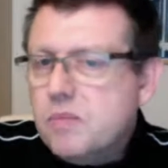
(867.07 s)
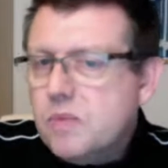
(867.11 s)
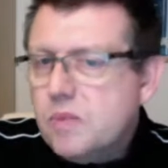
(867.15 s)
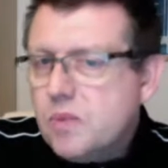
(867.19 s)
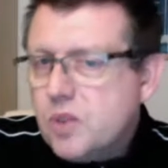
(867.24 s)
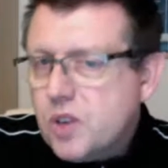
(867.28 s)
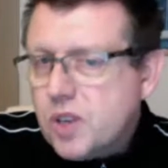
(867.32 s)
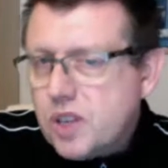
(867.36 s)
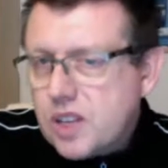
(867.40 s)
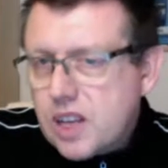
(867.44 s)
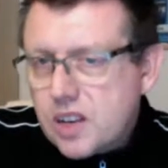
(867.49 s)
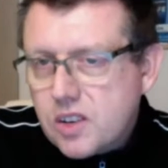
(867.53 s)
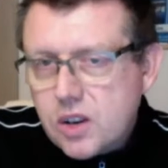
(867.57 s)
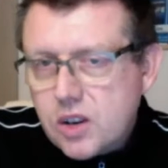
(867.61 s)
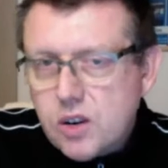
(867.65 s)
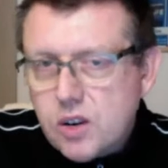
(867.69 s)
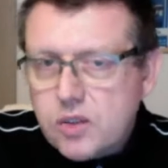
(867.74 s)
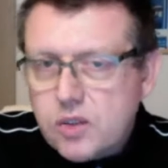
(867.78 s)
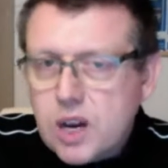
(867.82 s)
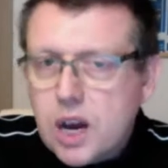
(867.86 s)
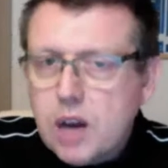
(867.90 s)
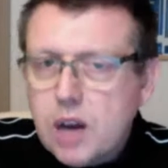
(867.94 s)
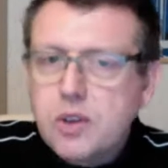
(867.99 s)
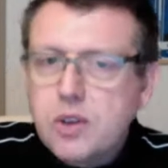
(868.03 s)
she does a lot
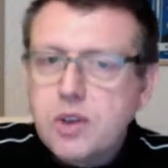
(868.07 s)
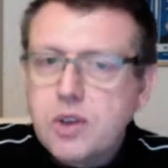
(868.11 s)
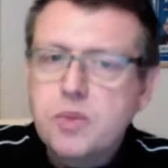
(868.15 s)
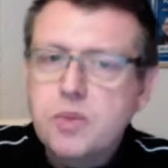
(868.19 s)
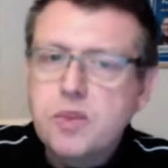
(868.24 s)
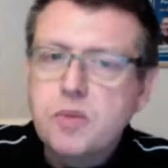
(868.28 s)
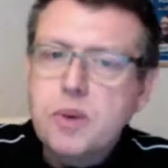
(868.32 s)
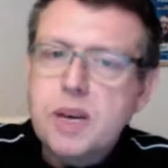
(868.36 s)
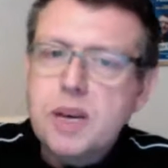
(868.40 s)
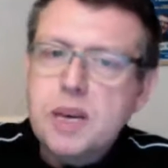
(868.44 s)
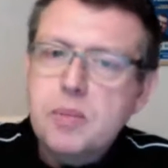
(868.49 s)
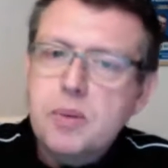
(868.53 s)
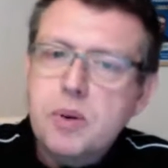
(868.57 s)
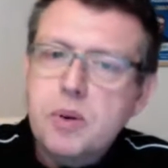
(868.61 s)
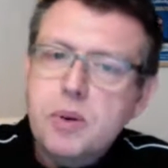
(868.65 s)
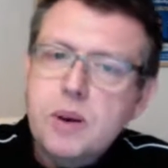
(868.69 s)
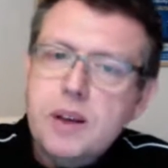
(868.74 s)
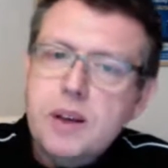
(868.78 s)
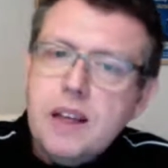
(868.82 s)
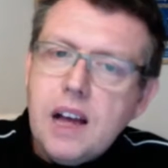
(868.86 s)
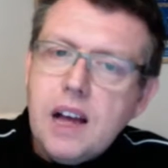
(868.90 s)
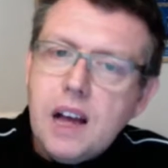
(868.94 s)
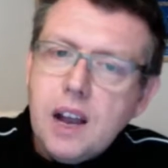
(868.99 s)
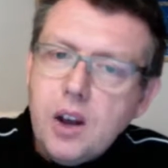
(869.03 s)
of coaching with
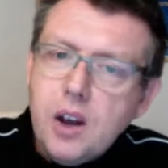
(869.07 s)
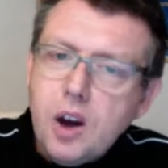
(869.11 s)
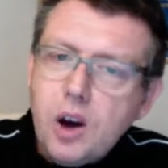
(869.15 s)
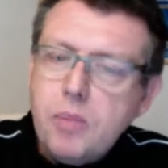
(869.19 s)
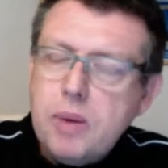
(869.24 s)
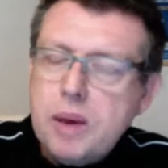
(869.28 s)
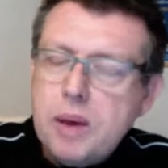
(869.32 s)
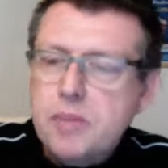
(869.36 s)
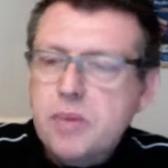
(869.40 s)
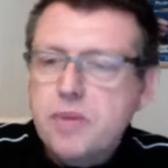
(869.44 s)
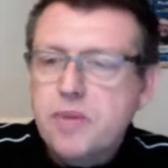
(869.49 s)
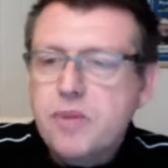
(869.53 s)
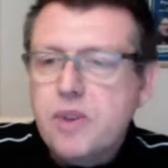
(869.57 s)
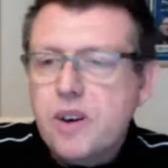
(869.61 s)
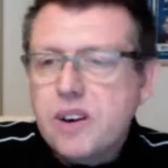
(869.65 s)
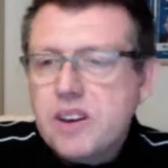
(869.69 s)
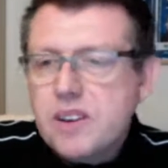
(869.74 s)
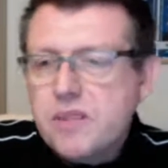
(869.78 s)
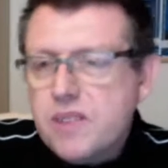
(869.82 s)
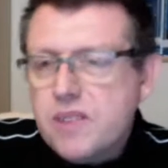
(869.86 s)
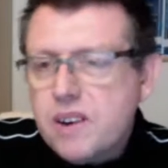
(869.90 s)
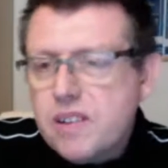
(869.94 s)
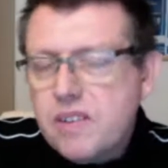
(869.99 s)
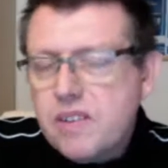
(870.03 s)
people. A lot of people find
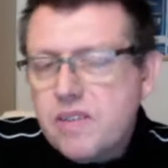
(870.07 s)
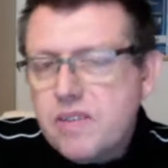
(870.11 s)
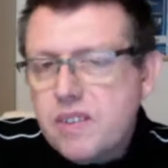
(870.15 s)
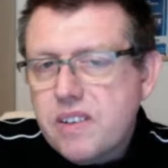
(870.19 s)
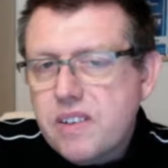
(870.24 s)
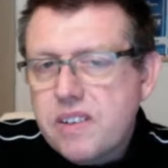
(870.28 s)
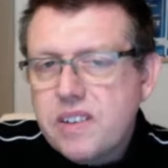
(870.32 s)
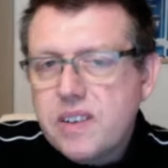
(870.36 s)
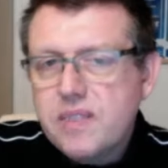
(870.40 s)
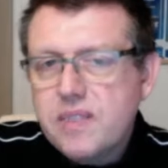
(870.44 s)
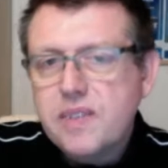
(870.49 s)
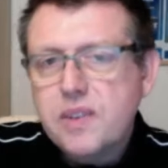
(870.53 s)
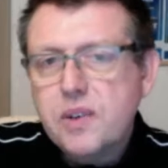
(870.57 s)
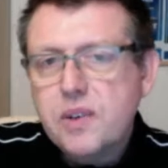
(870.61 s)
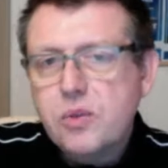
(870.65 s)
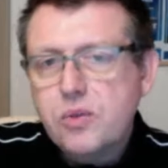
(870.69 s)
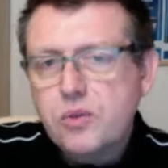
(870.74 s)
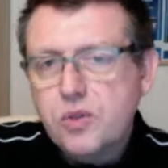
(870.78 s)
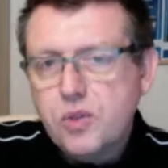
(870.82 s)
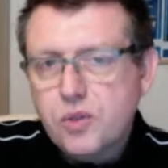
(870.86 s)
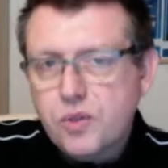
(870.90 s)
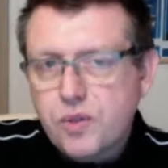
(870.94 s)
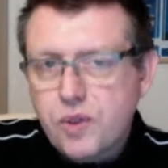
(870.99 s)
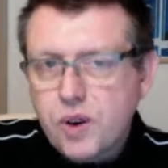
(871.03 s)
it very, very
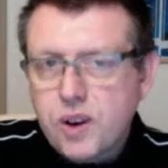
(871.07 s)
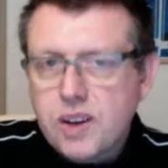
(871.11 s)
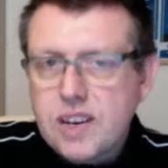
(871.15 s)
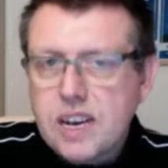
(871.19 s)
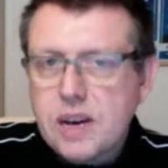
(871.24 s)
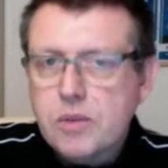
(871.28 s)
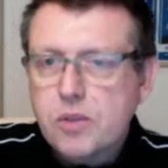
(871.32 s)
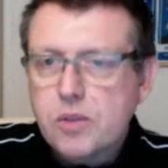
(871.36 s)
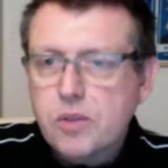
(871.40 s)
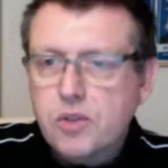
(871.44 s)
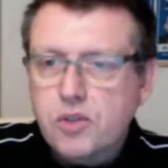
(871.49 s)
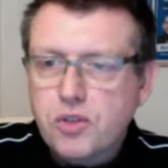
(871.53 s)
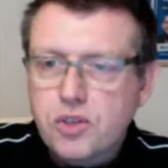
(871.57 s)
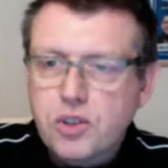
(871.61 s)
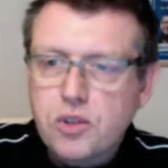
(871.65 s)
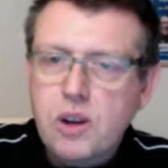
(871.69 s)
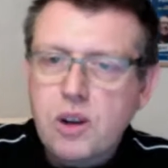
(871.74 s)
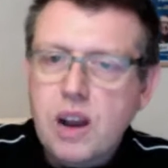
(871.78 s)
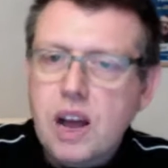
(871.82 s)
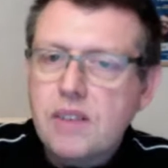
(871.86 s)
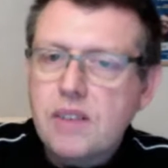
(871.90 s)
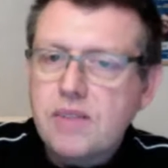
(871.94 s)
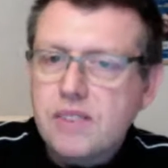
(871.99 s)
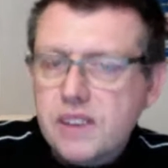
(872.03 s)
difficult to find out what true
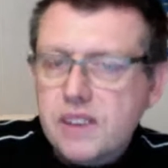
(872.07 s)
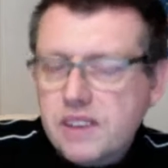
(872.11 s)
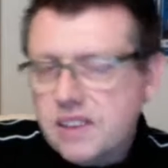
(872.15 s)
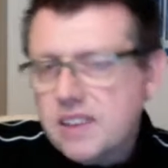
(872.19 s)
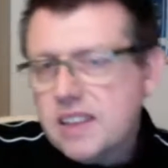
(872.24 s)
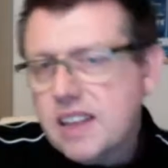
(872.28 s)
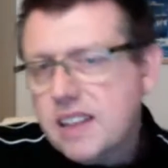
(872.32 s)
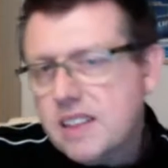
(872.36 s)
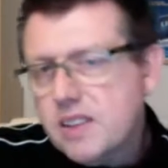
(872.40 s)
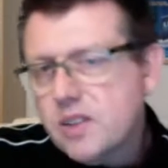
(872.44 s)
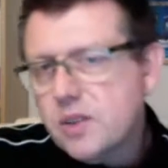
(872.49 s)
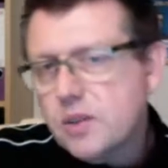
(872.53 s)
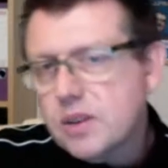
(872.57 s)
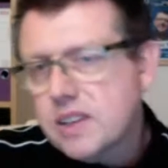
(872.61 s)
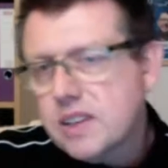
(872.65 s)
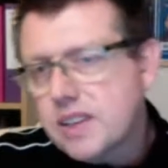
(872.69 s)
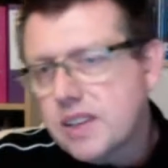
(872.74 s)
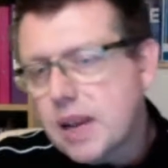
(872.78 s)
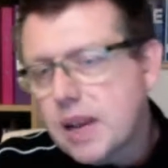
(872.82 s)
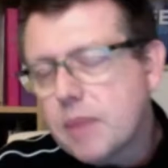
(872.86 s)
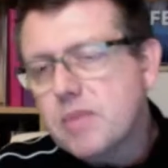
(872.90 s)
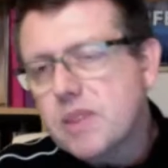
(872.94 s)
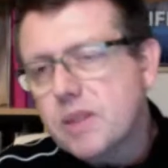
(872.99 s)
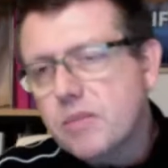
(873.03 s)
love is and then to
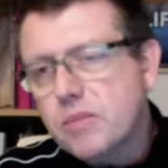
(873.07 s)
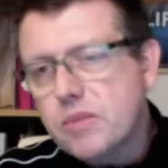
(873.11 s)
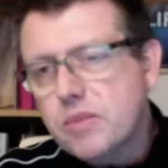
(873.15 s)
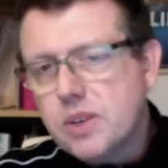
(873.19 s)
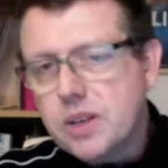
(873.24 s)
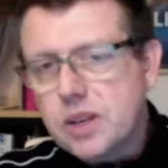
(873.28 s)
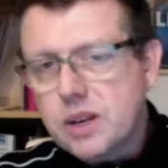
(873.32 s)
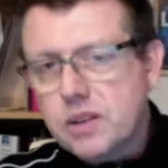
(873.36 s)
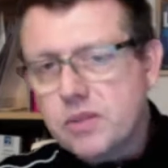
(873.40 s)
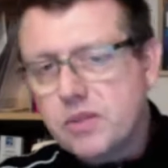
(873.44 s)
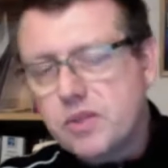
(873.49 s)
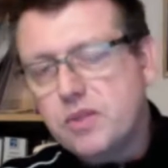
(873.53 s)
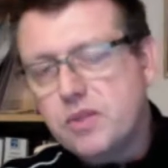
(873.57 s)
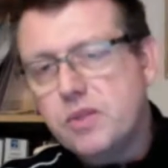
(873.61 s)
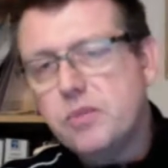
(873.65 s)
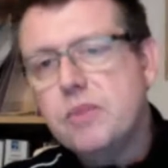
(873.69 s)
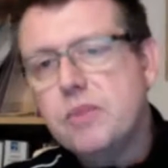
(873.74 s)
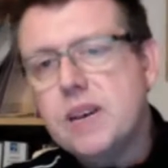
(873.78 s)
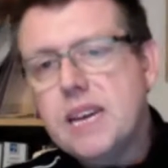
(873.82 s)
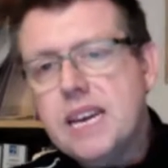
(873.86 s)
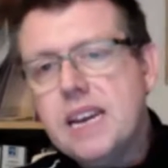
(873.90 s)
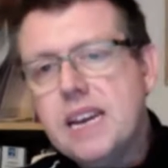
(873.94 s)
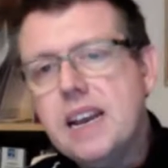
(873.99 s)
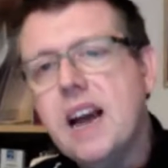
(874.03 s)
accept themselves. For
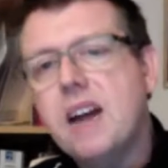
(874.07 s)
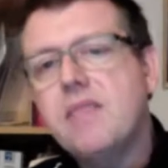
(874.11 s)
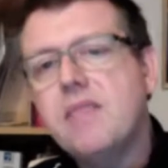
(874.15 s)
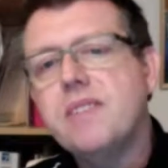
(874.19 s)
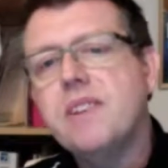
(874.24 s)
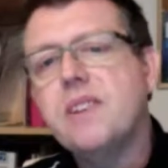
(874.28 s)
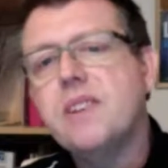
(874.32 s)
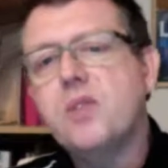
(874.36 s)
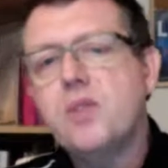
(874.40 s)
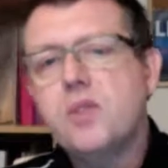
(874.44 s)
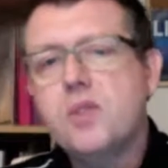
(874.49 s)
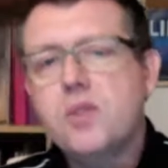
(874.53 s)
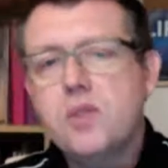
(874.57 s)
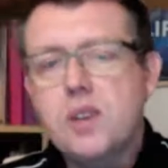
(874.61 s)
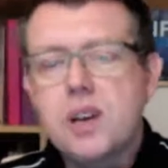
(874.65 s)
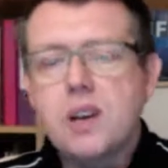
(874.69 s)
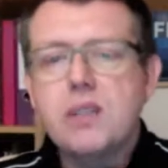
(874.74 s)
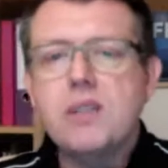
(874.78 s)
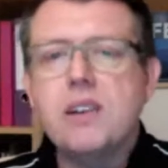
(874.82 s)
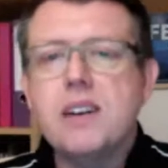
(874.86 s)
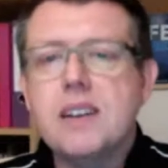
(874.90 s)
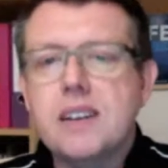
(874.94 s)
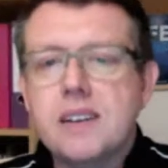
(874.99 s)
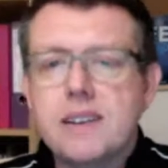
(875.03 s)
me, love is
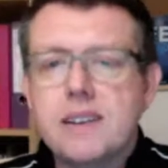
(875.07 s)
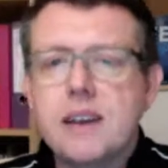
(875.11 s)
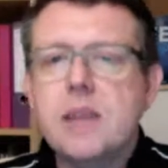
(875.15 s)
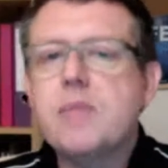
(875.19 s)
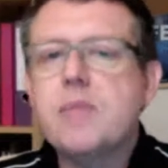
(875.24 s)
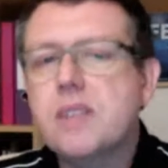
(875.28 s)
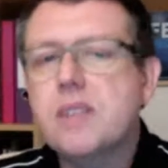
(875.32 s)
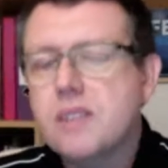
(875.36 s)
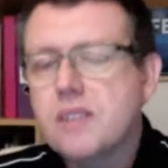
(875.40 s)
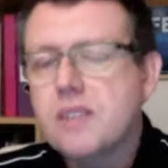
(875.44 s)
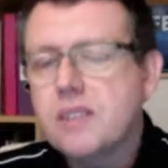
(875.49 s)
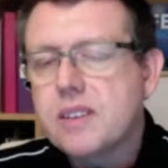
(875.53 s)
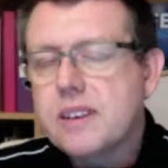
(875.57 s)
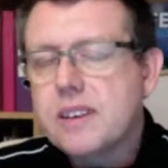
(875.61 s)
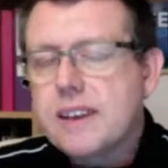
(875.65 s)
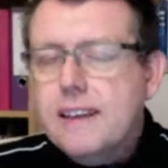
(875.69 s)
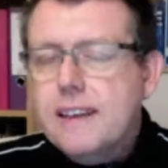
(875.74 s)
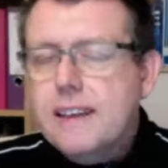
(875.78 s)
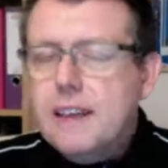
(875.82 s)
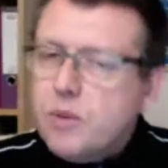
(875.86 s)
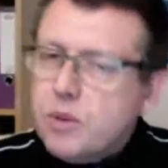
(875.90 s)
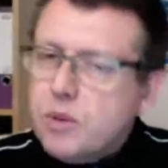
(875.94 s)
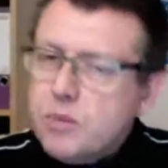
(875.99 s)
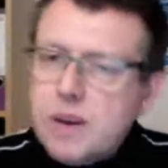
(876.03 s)
total acceptance.
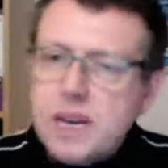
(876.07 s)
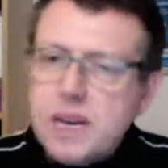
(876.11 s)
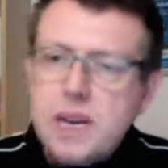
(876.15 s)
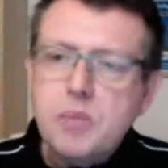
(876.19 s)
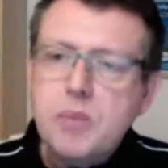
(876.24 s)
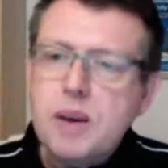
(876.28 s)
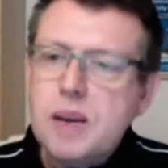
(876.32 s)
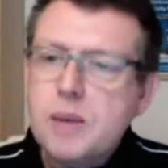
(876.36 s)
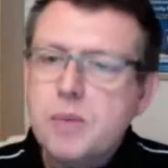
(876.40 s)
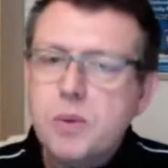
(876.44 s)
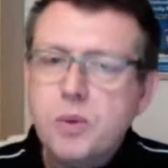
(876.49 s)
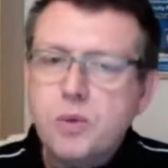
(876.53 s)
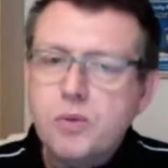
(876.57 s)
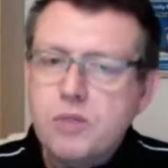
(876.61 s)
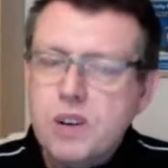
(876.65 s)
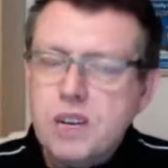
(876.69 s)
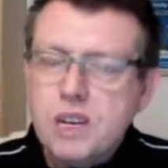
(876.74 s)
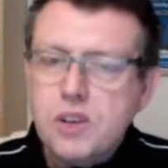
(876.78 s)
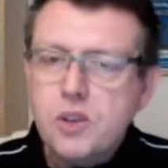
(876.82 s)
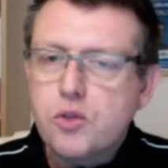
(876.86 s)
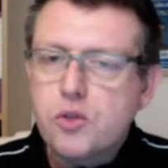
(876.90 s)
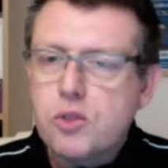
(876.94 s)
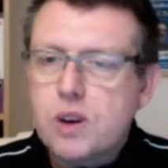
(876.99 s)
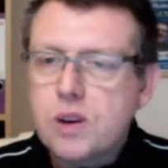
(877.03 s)
But many people
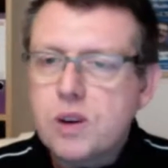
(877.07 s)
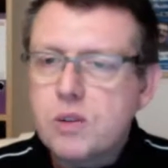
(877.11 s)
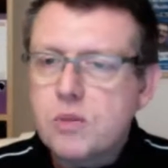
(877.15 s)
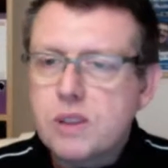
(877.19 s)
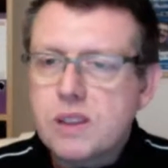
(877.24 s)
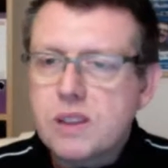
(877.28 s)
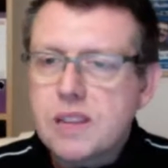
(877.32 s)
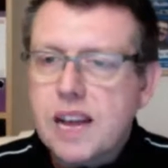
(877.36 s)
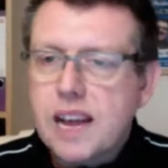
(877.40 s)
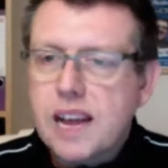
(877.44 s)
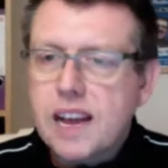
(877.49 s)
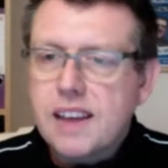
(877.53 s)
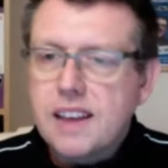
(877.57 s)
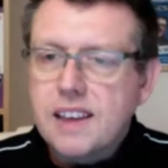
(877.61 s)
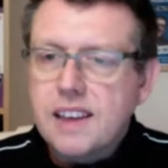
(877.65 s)
really struggle with that.